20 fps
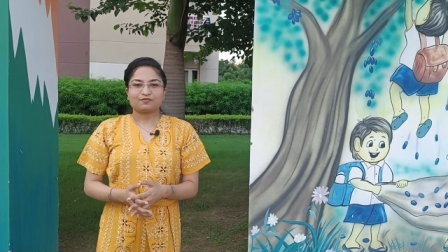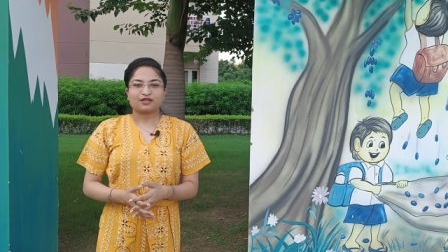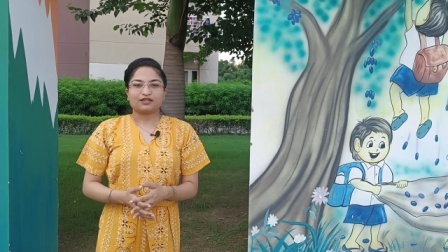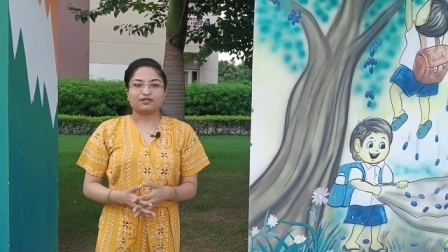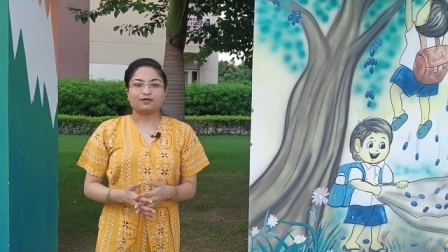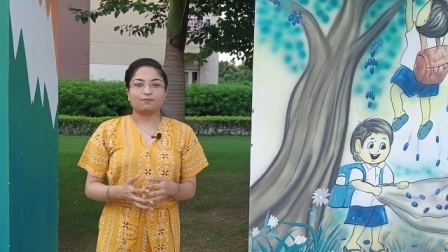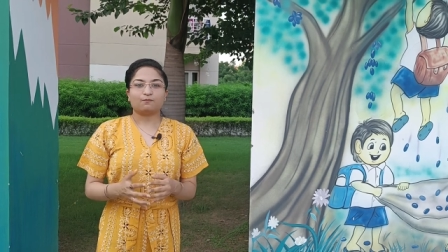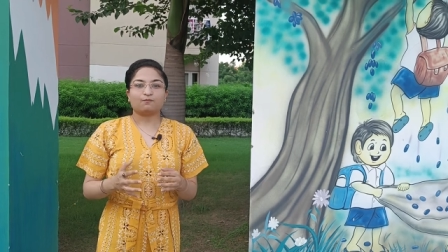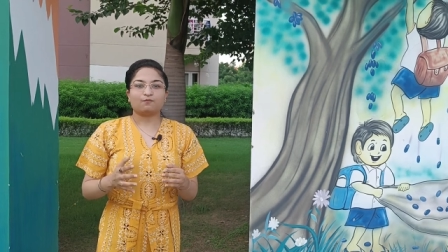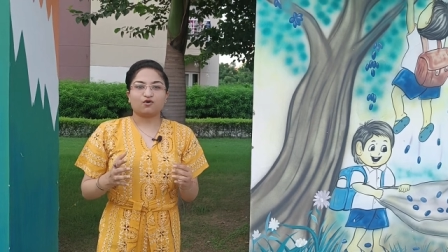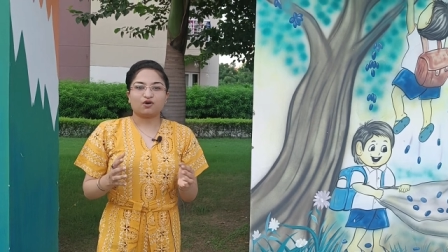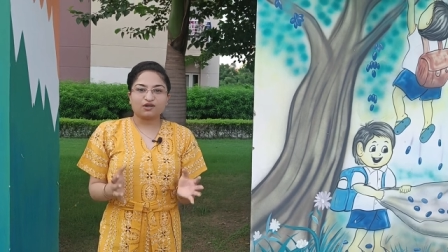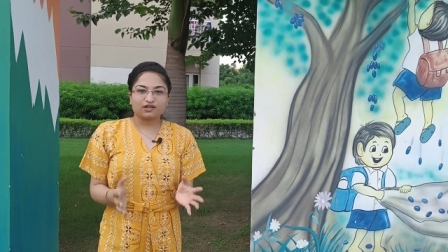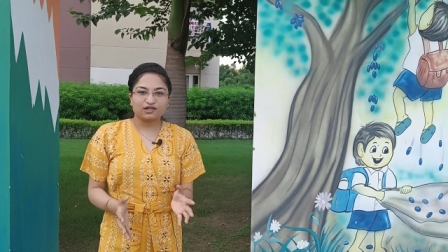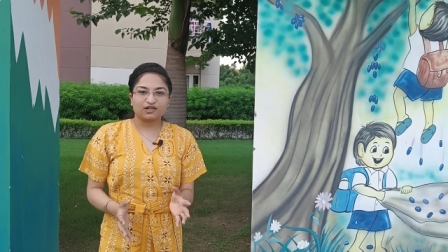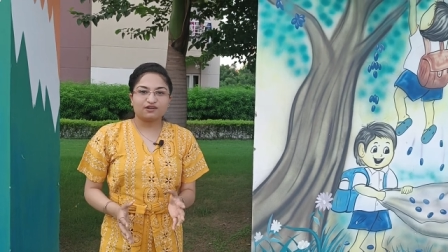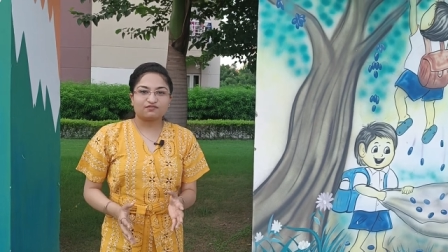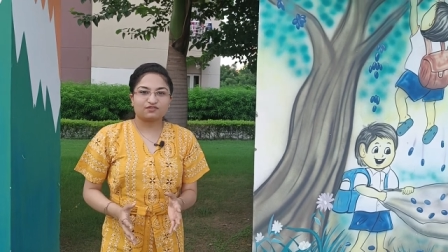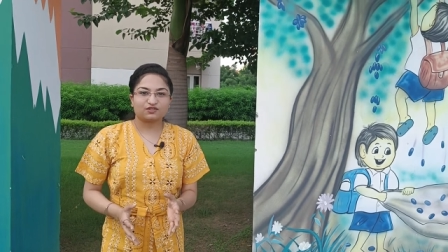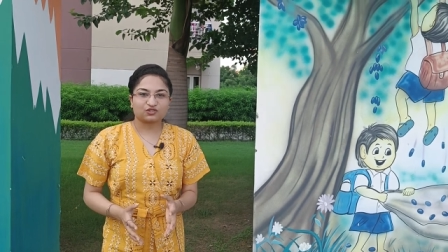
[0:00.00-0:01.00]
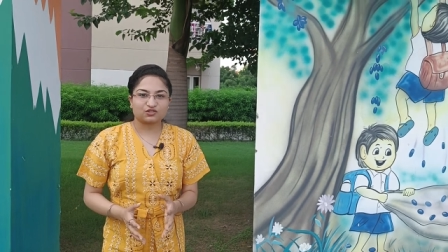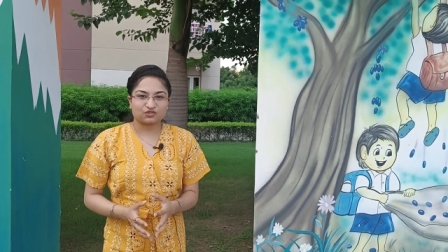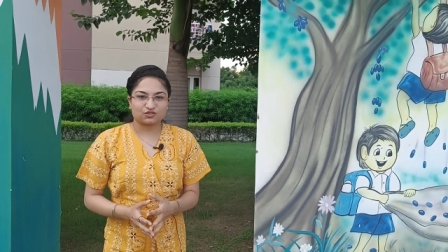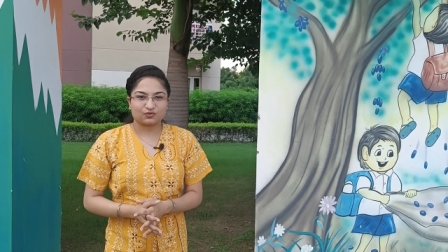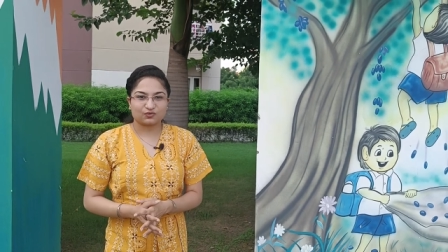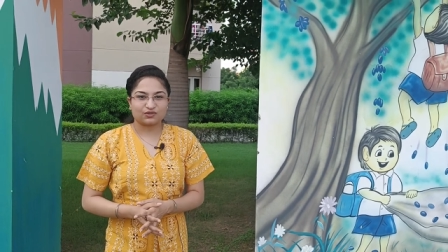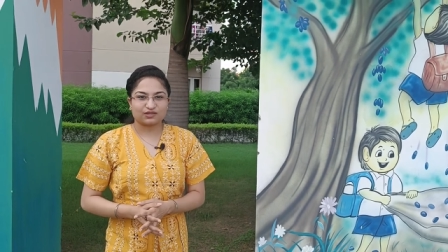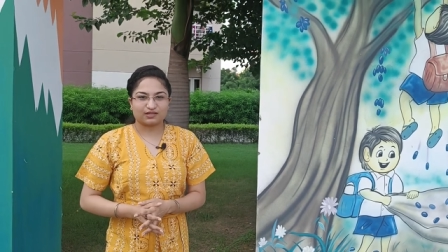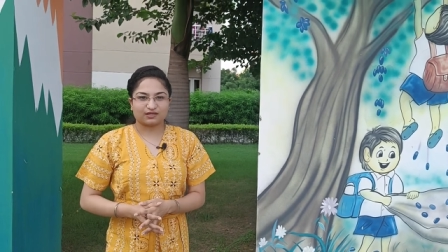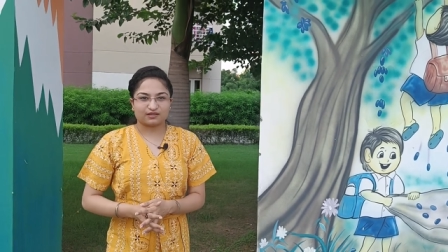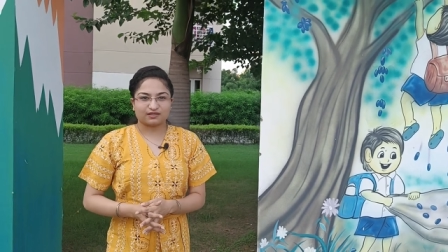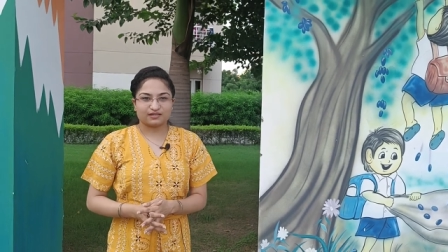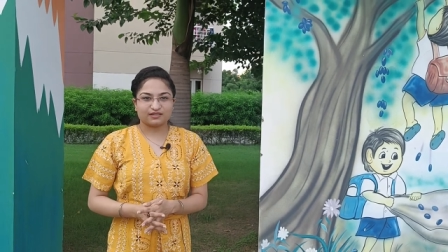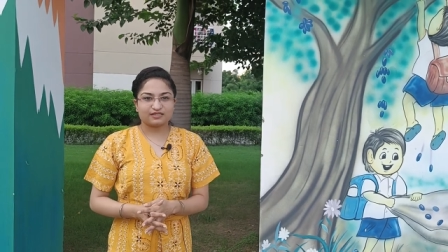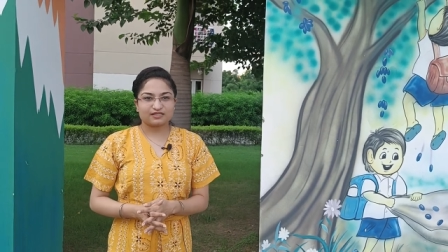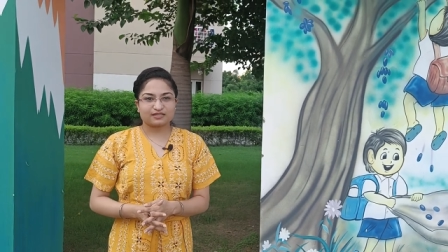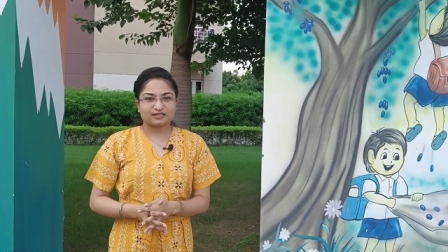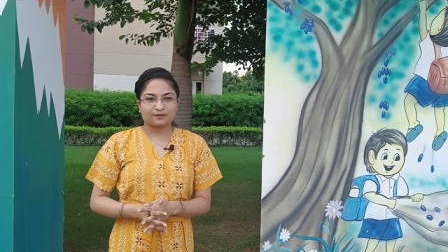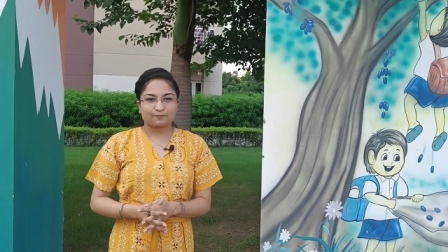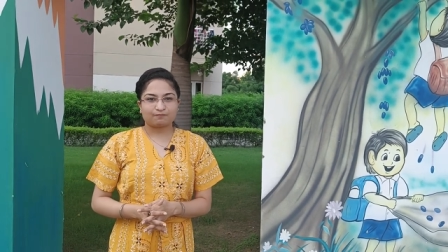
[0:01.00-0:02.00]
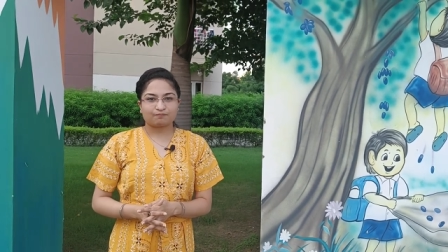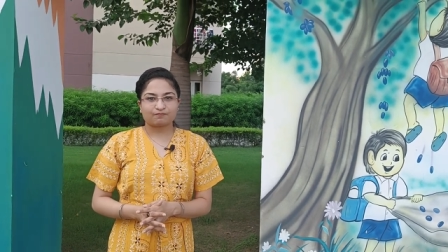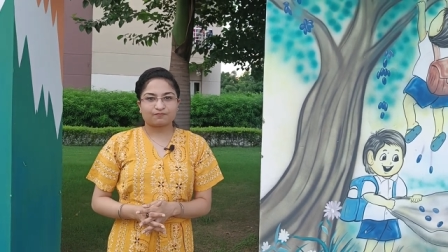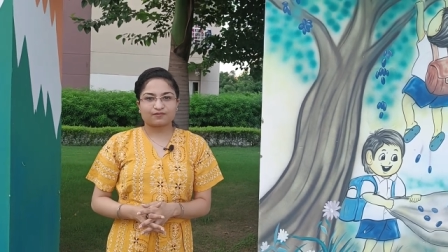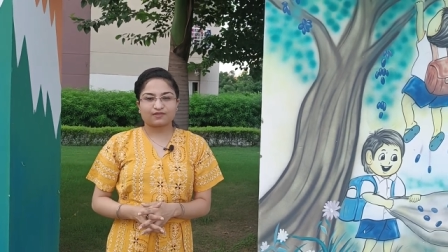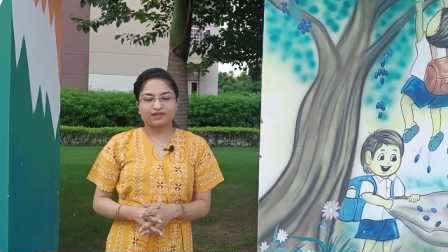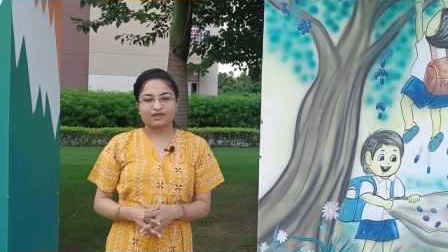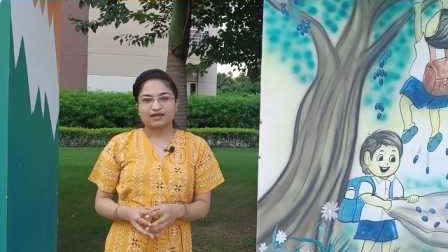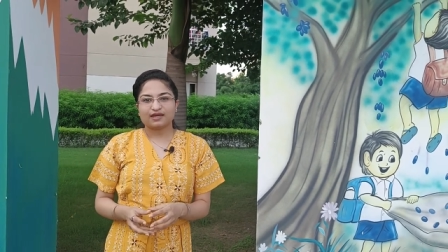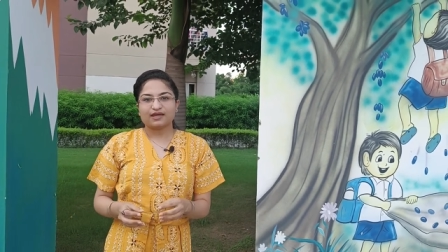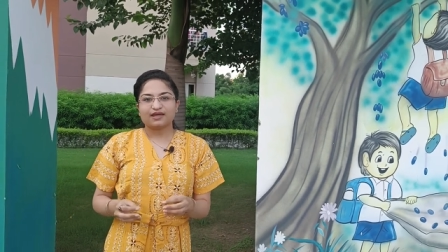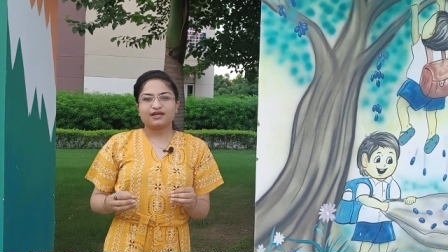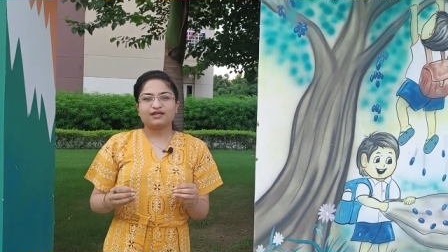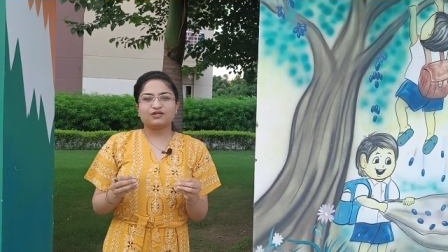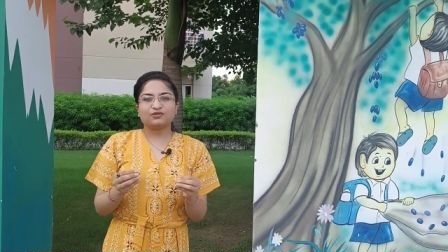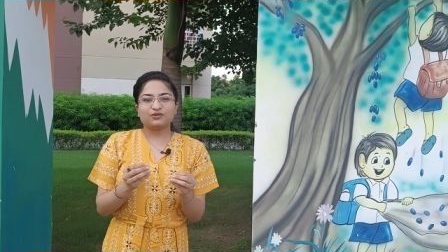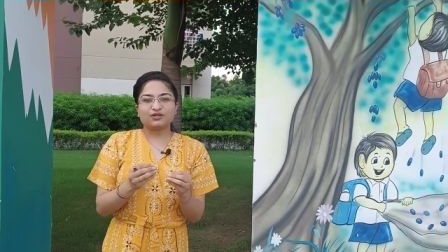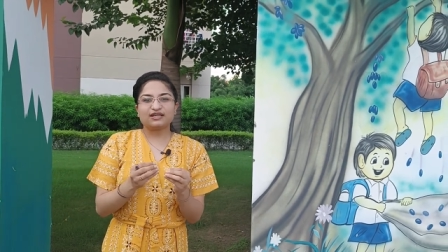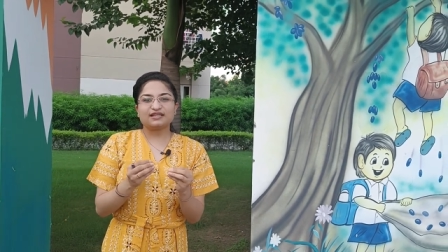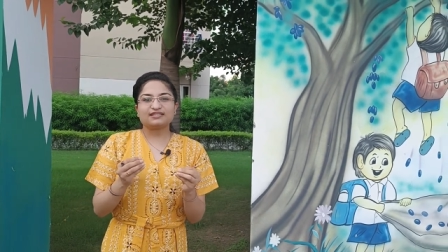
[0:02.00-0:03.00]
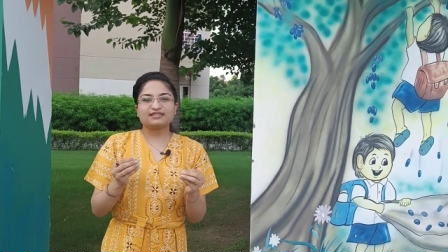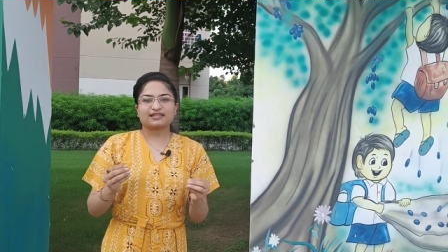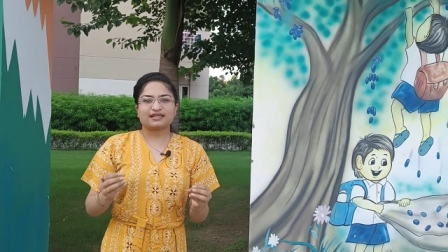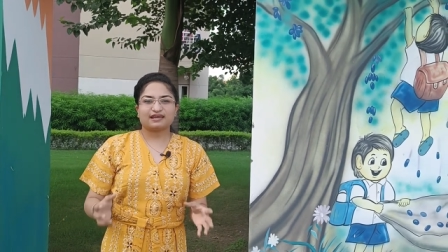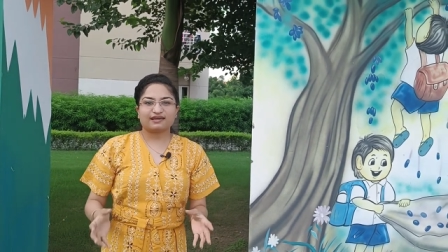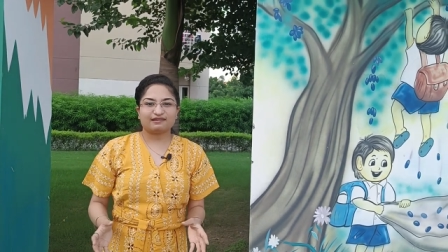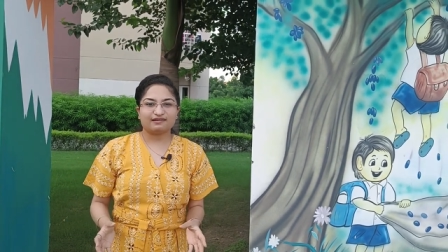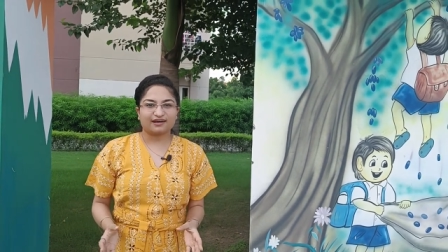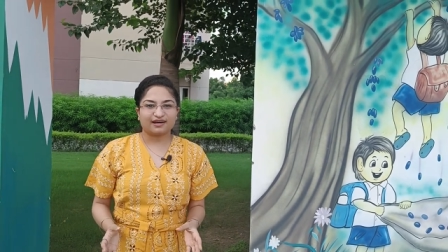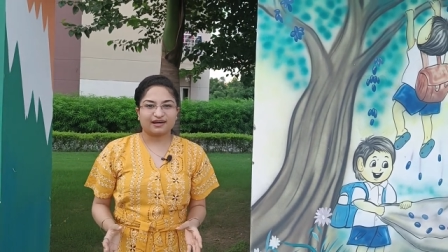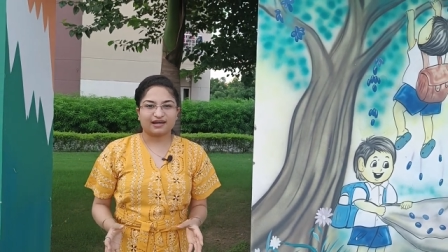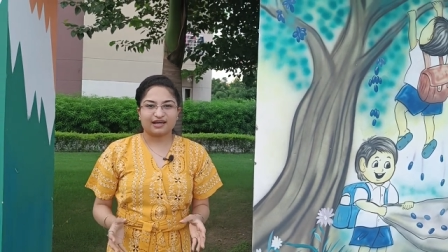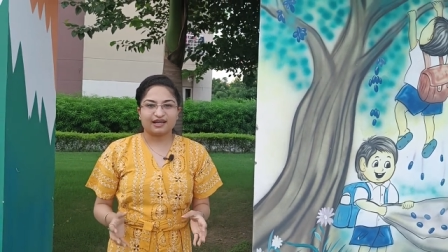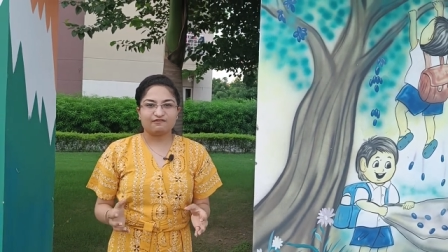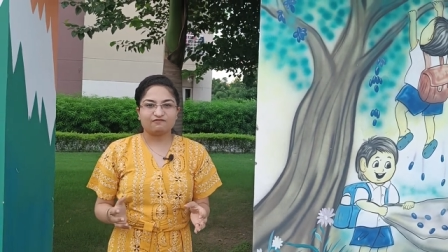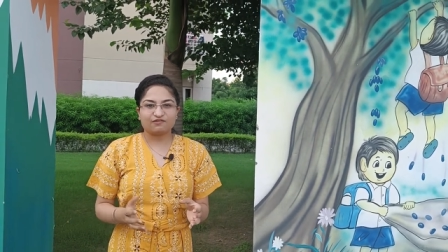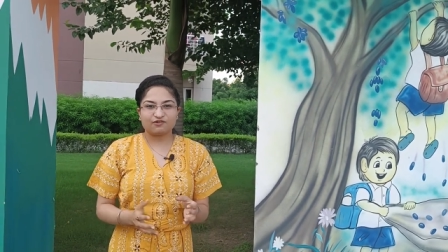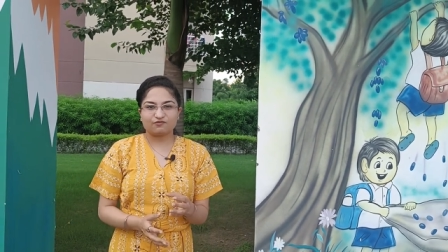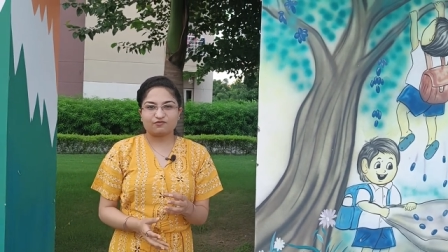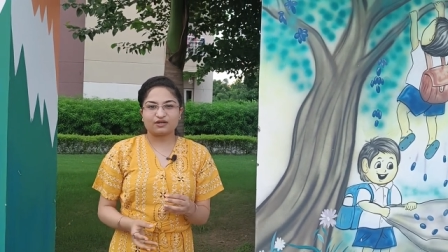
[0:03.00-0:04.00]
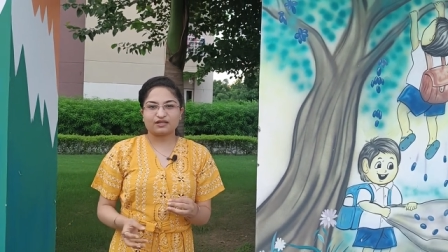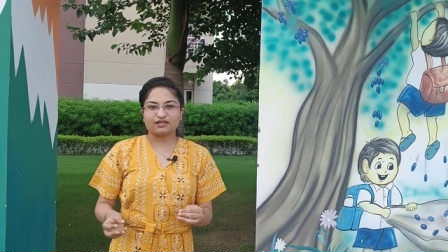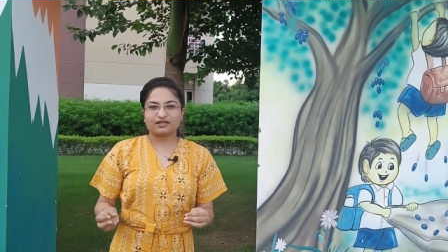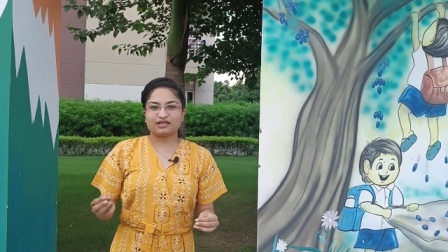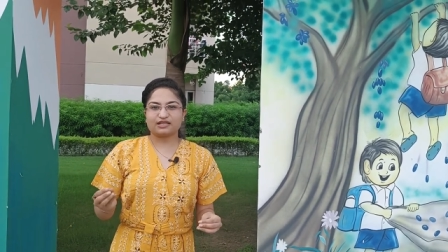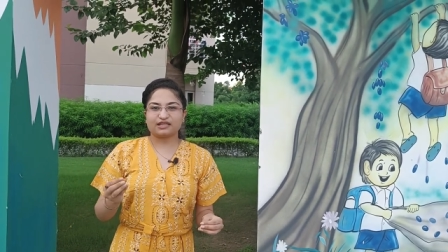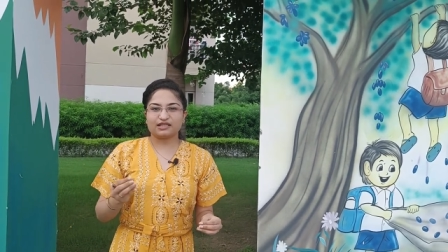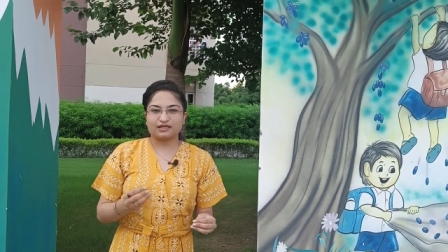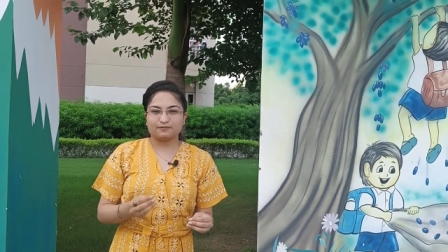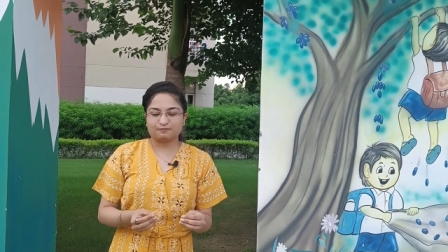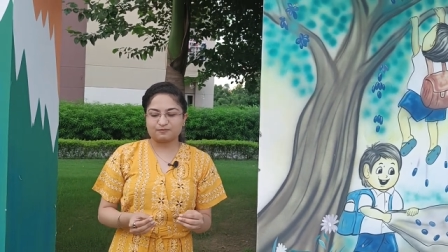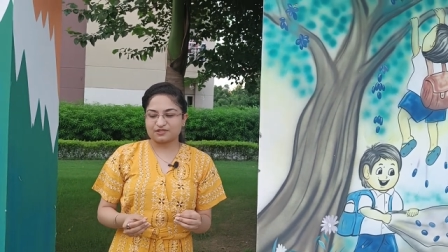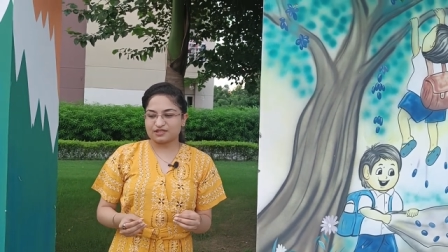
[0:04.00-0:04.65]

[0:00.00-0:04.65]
The moral of the story is, in today's era, everyone keeps